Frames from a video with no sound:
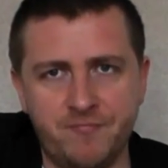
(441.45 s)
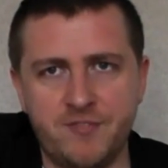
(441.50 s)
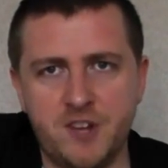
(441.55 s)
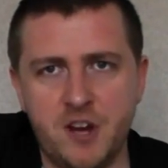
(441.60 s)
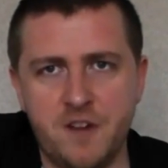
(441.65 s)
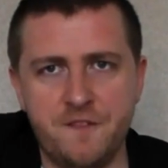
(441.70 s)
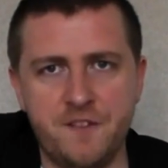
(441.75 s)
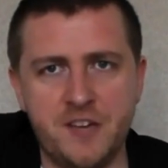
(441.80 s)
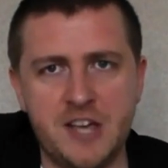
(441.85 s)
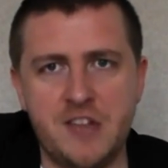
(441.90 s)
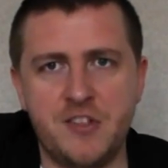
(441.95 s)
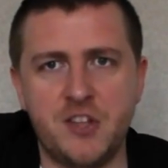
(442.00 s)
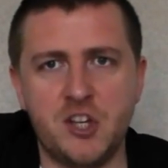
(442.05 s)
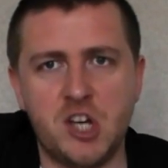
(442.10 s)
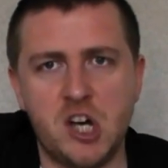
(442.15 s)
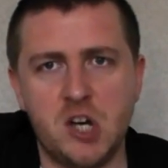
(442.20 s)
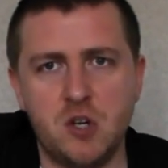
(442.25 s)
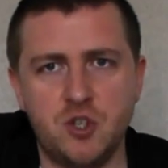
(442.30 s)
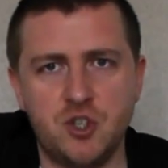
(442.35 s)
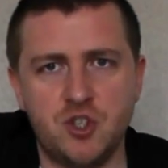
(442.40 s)
Don't forget the
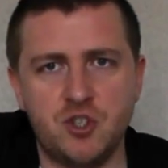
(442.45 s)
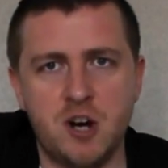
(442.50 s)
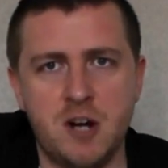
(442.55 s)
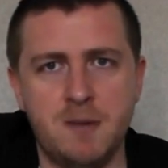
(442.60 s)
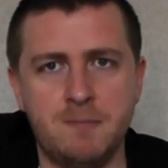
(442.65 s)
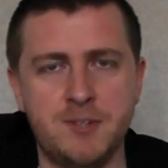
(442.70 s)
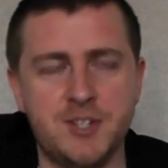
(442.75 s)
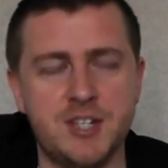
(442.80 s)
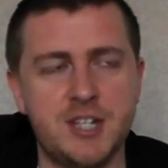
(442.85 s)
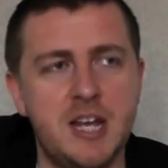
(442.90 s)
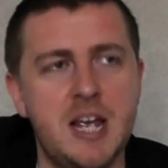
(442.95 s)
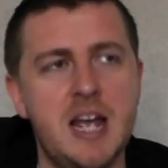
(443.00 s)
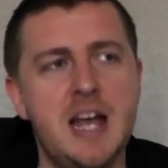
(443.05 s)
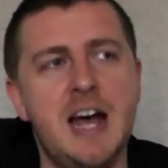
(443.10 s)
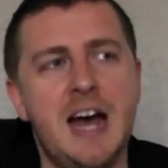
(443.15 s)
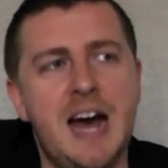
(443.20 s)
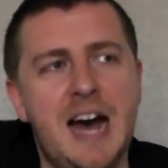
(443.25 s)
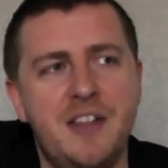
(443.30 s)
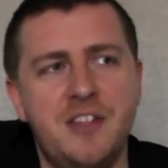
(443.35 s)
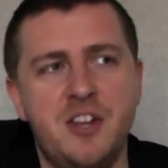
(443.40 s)
ghost drums,
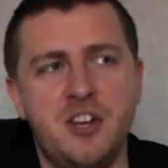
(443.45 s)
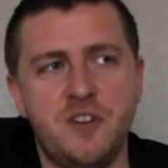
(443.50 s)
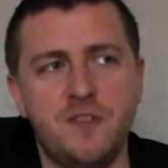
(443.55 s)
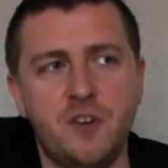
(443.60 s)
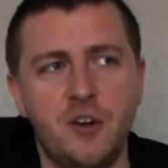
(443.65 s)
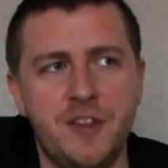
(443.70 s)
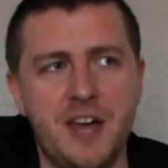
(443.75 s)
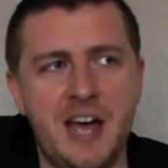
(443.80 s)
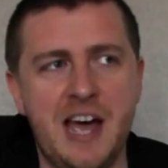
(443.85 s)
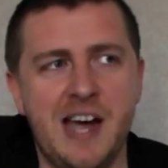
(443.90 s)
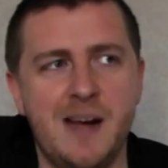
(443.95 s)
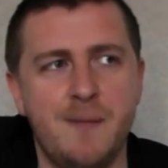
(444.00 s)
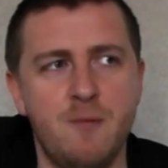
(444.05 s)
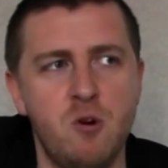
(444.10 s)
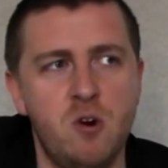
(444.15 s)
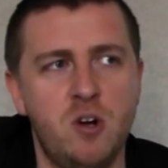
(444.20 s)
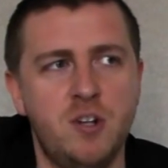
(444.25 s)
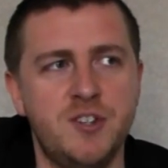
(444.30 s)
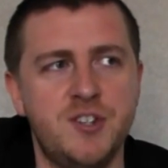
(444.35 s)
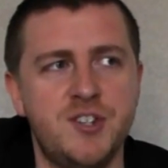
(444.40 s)
and then you've got the
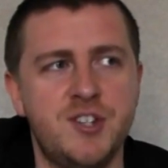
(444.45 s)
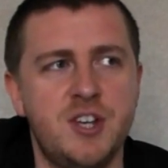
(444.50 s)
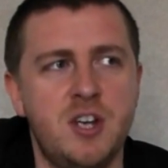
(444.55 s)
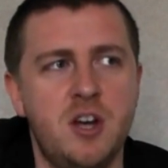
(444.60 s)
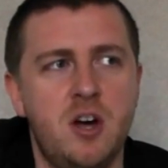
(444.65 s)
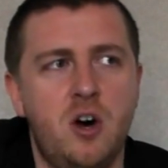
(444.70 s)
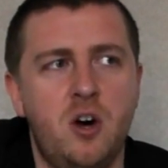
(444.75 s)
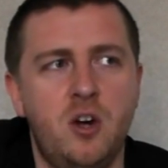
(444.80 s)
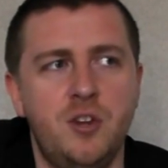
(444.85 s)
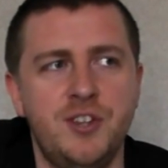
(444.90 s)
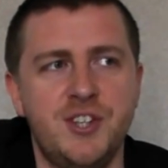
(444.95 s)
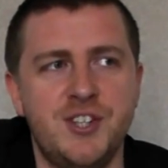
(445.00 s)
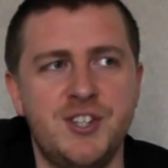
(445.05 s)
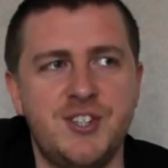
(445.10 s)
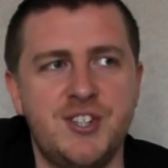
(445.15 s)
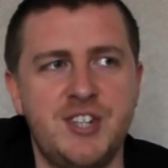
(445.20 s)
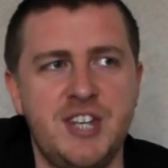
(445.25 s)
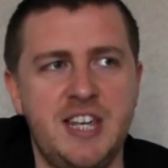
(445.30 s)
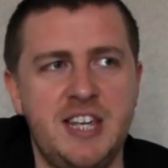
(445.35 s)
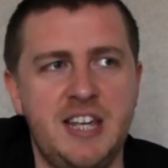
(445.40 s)
hammer-ons on the
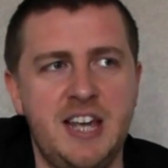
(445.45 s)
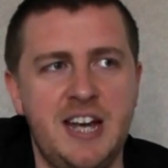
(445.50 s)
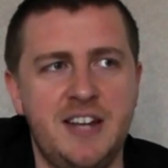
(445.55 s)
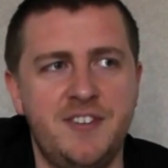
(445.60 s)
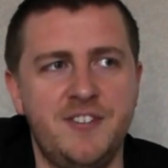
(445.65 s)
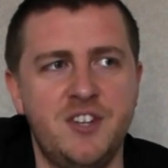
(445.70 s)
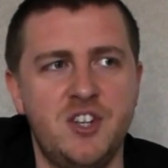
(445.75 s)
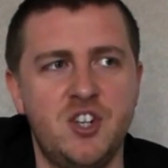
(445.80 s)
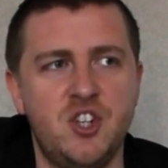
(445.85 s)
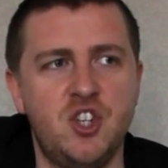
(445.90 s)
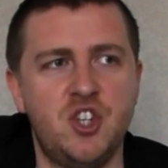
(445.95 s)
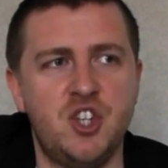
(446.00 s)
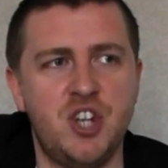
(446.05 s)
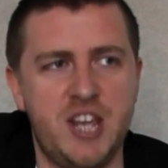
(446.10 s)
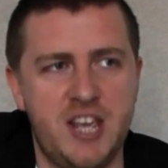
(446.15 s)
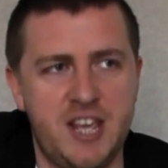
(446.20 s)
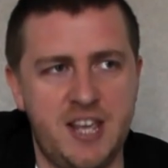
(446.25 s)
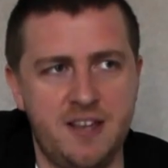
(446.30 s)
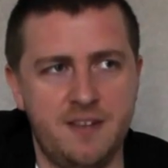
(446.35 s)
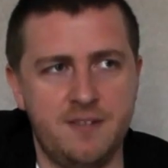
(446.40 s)
C and the
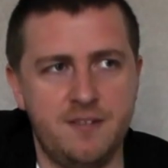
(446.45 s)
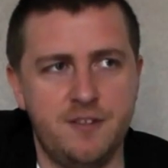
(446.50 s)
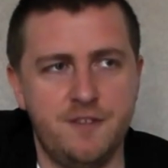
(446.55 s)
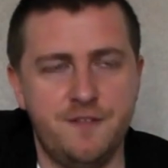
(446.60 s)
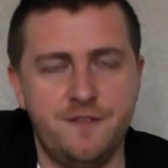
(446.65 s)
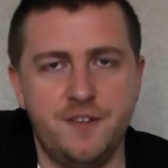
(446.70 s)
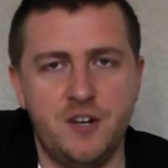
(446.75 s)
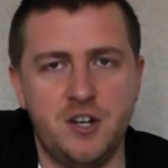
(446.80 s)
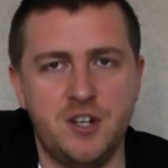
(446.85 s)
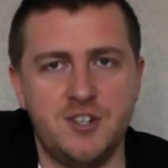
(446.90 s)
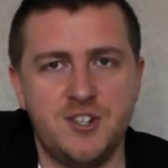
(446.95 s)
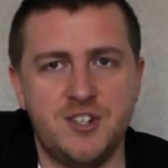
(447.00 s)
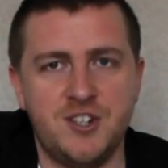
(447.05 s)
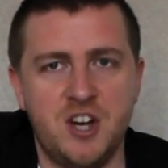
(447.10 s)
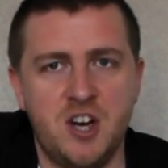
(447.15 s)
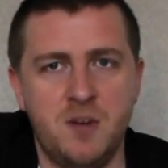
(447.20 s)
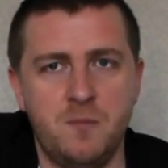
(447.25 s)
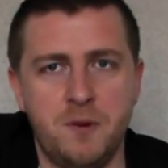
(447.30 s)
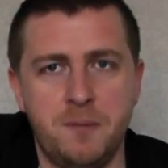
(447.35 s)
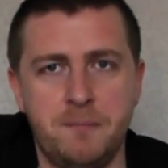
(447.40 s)
G the first
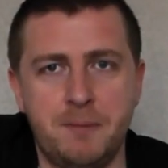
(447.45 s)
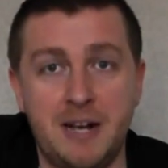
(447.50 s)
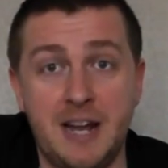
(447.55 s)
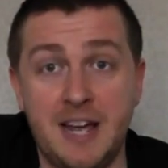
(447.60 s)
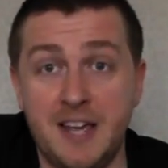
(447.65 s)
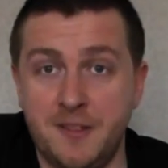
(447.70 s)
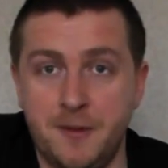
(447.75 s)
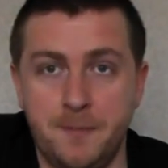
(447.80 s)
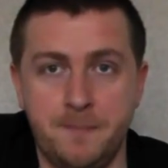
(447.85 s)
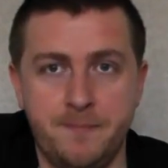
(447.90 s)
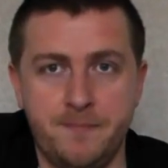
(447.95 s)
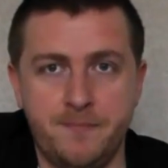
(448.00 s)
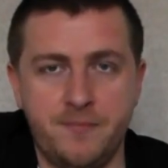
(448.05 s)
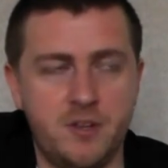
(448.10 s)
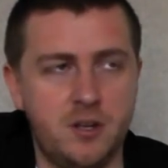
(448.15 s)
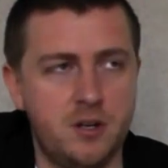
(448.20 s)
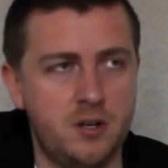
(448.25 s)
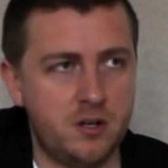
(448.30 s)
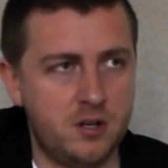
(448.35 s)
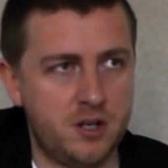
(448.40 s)
time we play them.
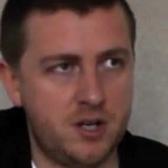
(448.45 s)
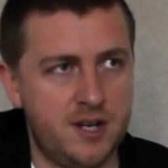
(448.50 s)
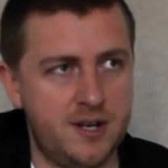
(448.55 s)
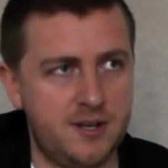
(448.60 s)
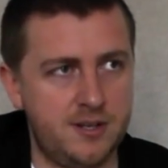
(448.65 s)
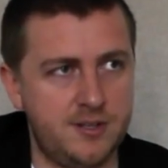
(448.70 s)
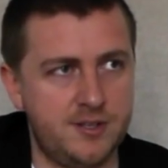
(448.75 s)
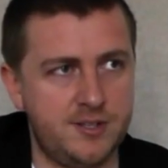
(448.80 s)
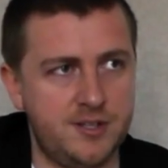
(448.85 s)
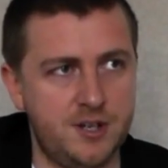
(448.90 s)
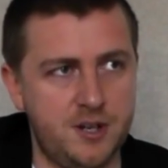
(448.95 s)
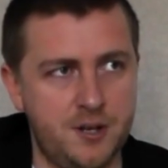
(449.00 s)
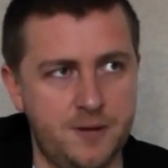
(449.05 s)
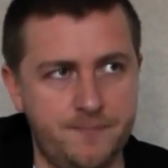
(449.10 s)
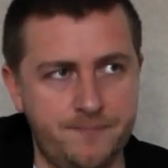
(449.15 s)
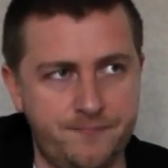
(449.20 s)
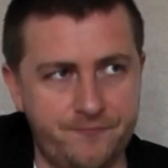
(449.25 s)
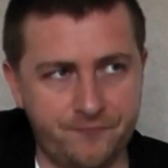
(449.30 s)
Okay, so